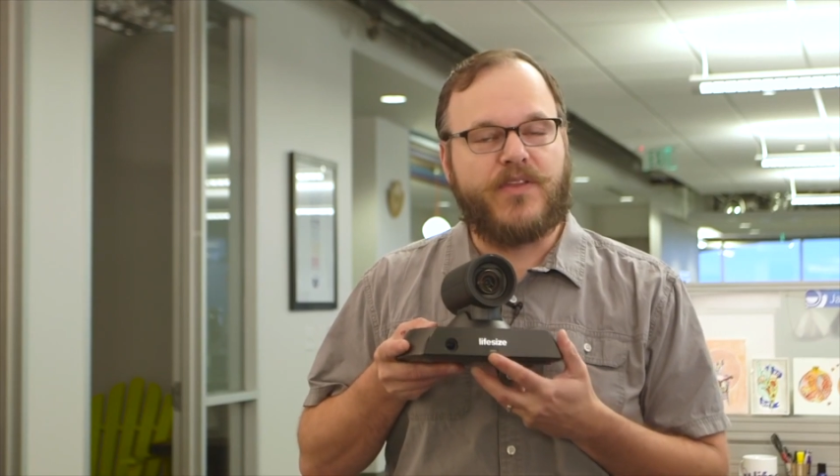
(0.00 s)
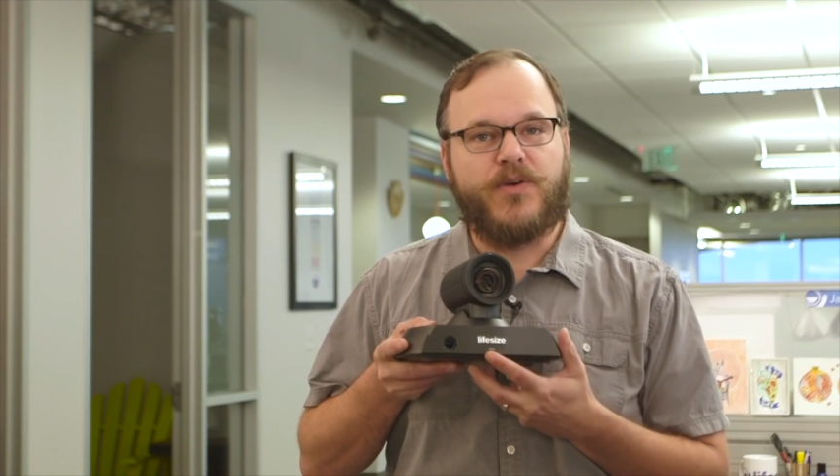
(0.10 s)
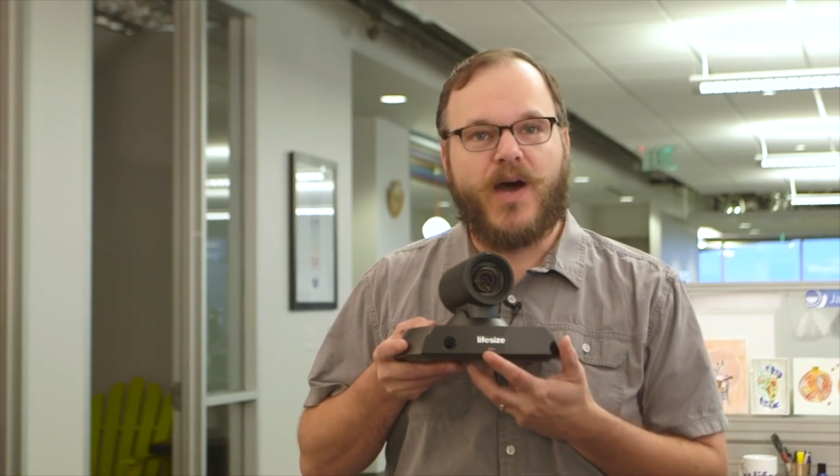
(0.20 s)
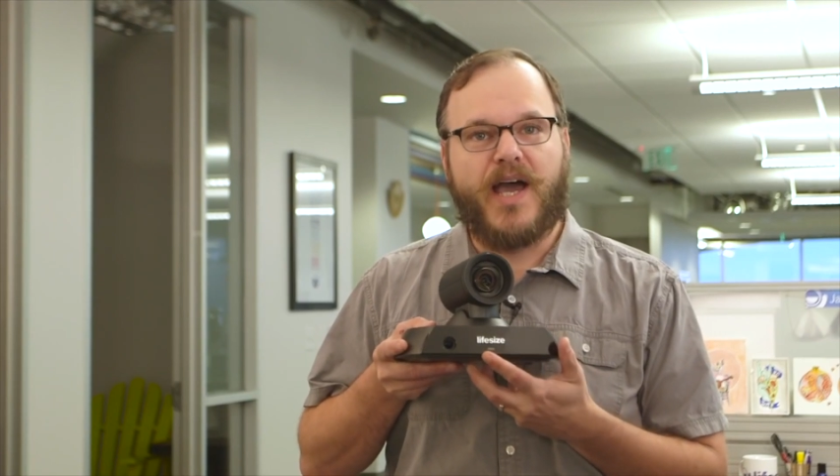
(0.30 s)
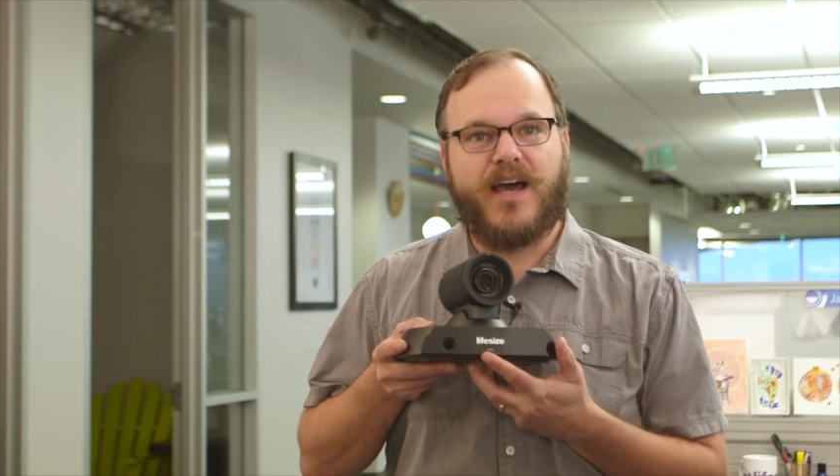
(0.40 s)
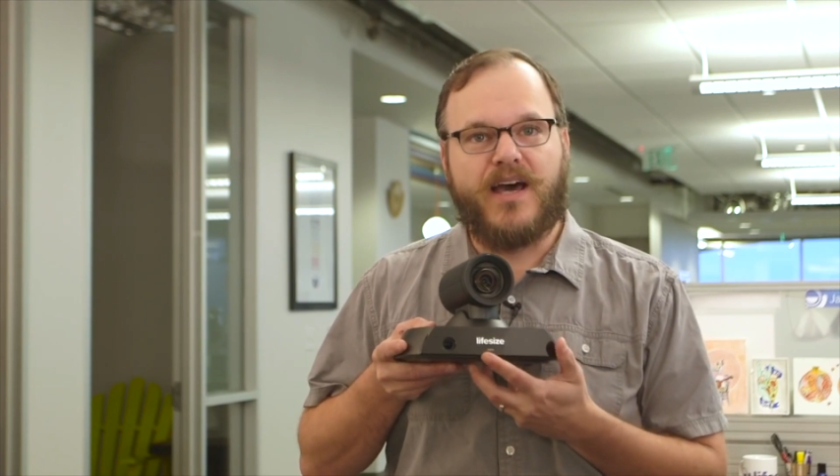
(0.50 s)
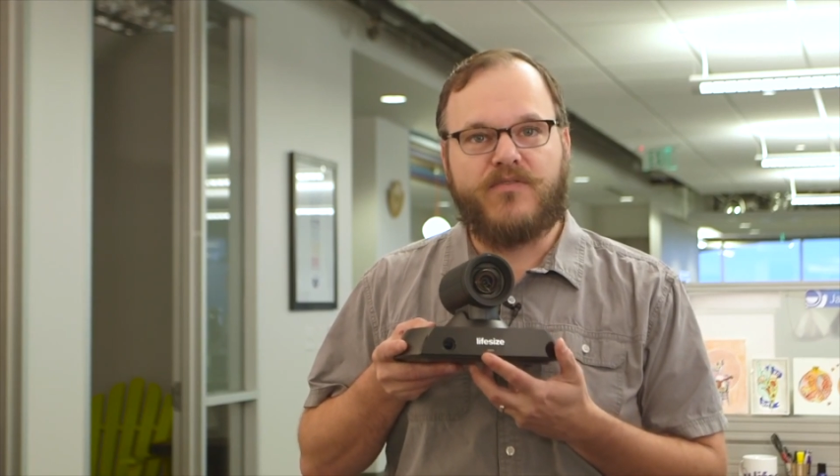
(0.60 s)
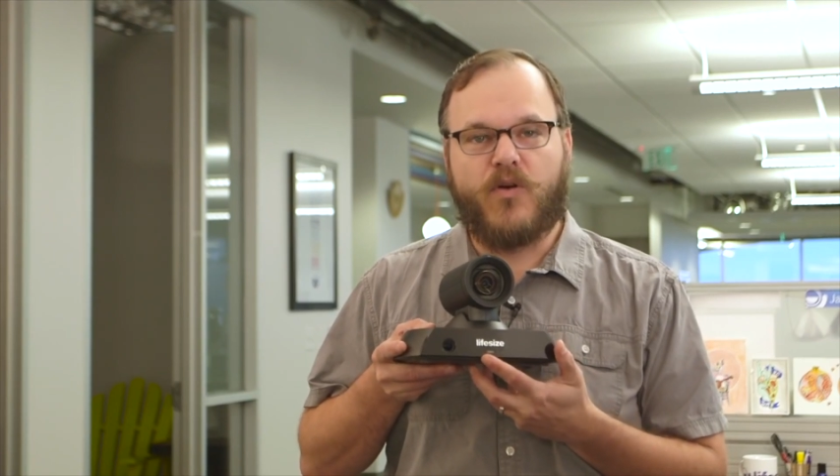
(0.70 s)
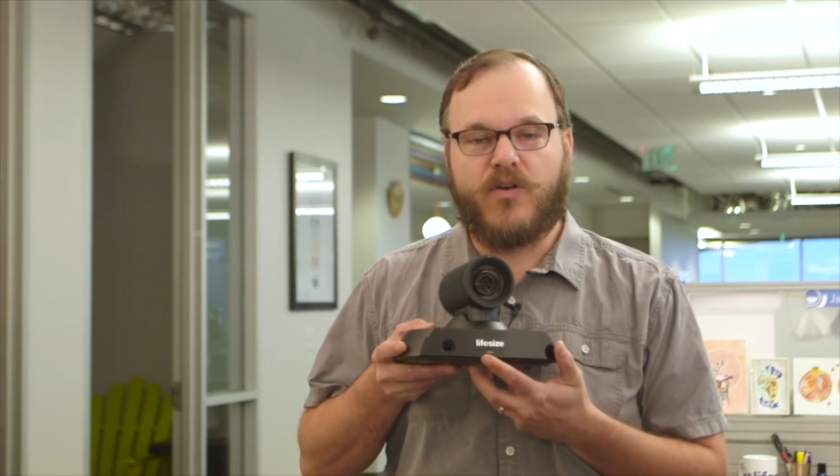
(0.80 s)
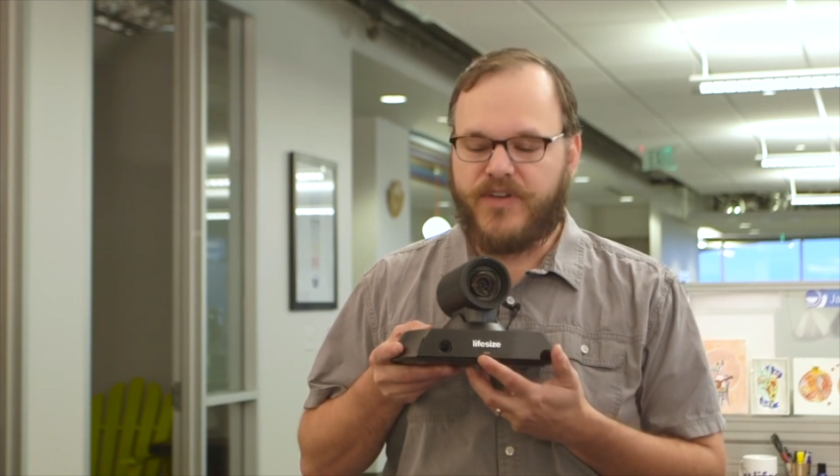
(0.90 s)
the new
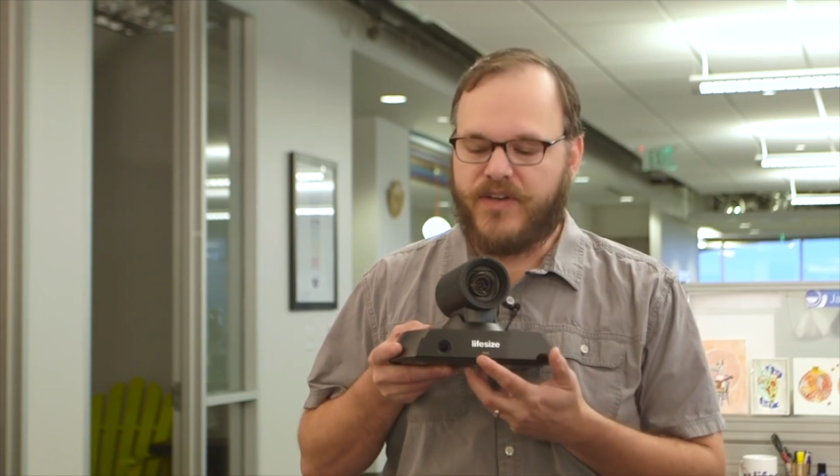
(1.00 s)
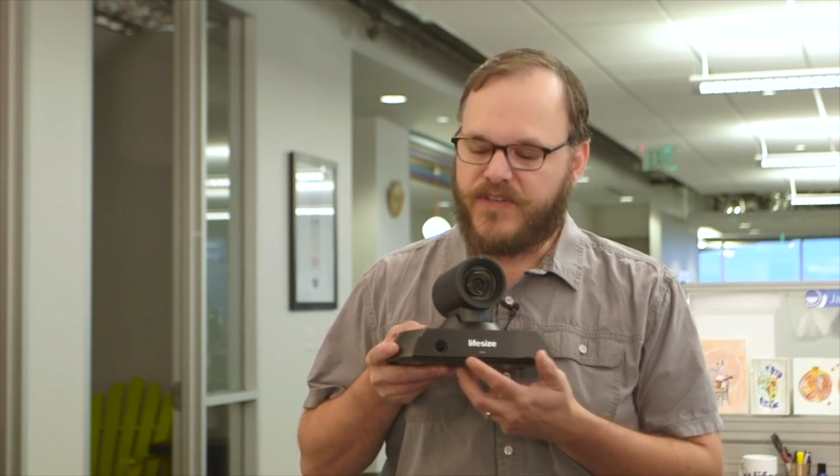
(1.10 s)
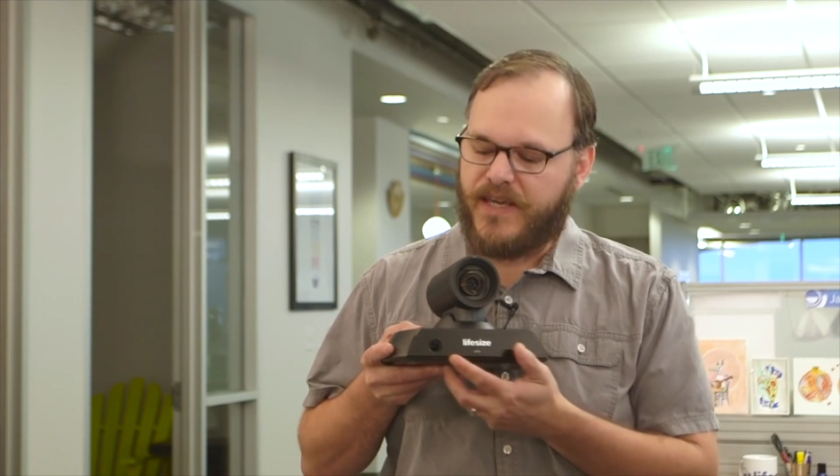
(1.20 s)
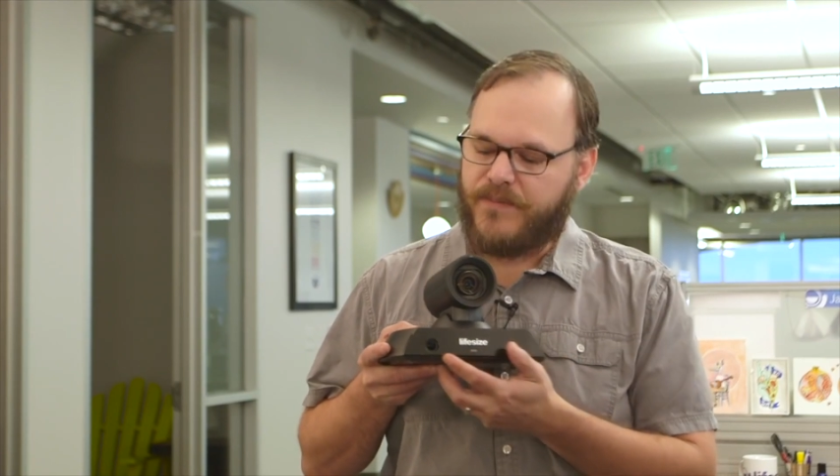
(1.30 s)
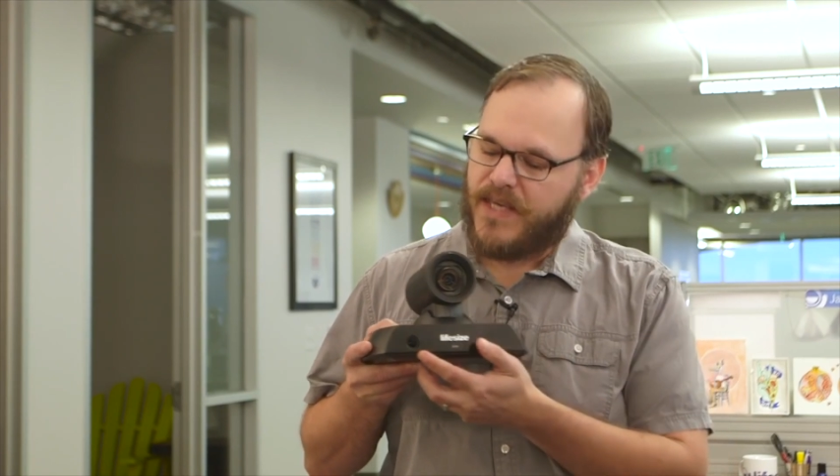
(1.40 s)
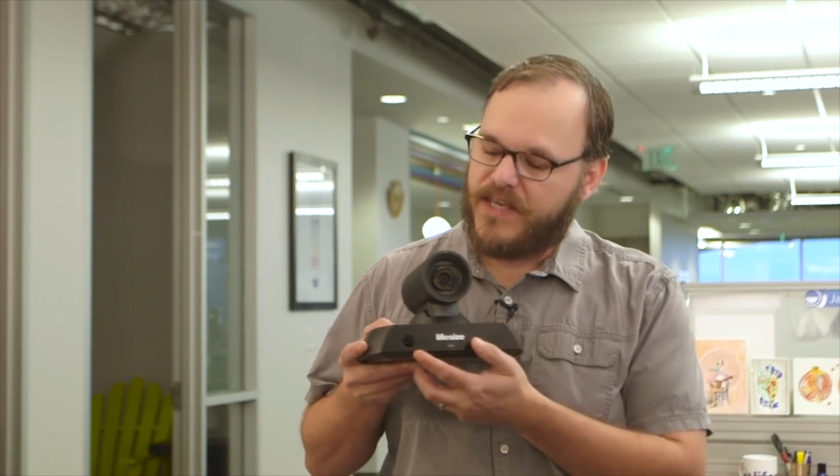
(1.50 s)
Icon four fifty